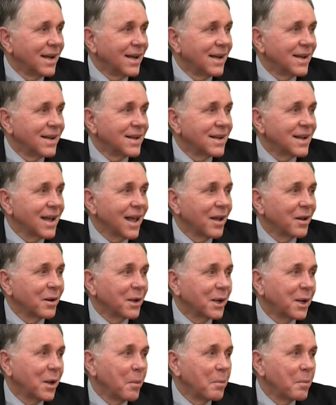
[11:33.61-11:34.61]
uh,
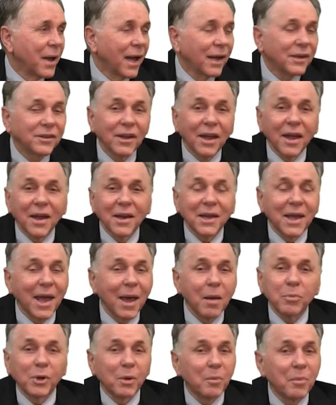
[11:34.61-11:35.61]
Helicobacter and
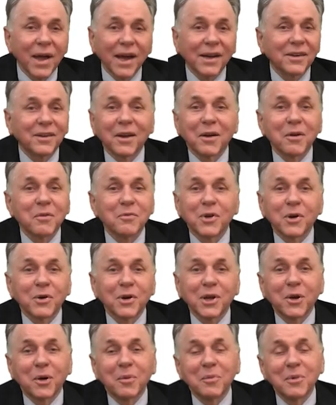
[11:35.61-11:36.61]
Campylobacter are
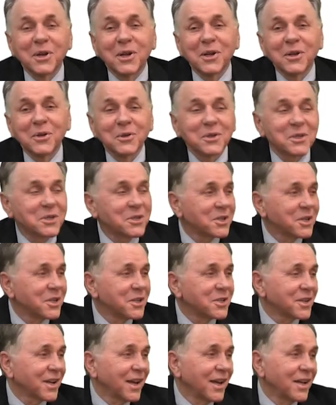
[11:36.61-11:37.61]
very common illnesses,